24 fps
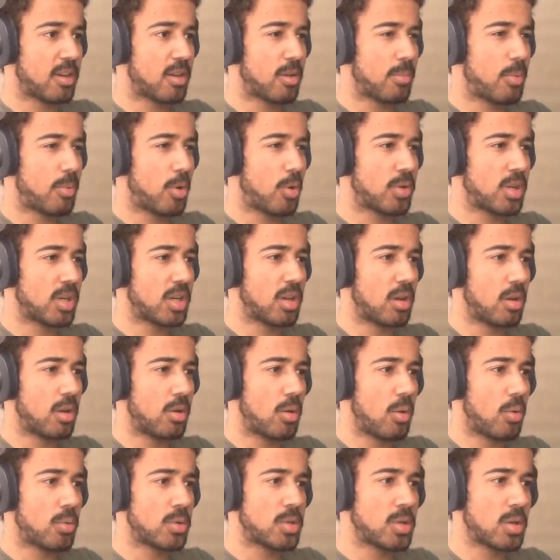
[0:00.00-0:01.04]
component
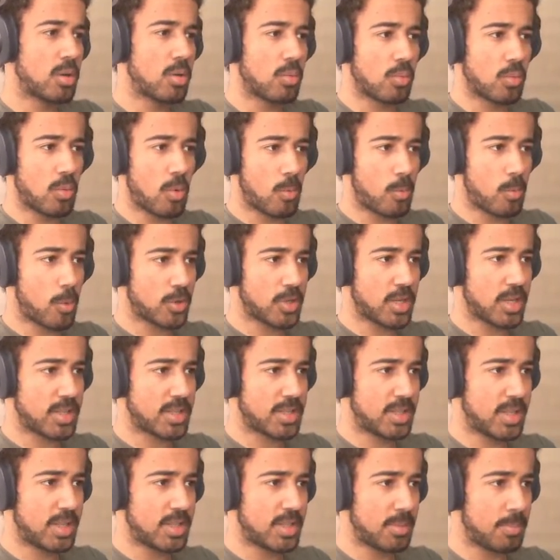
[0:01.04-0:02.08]
load robot
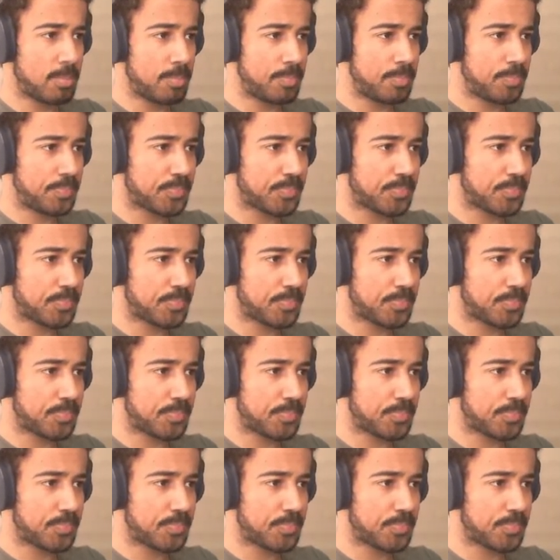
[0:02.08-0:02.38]
system,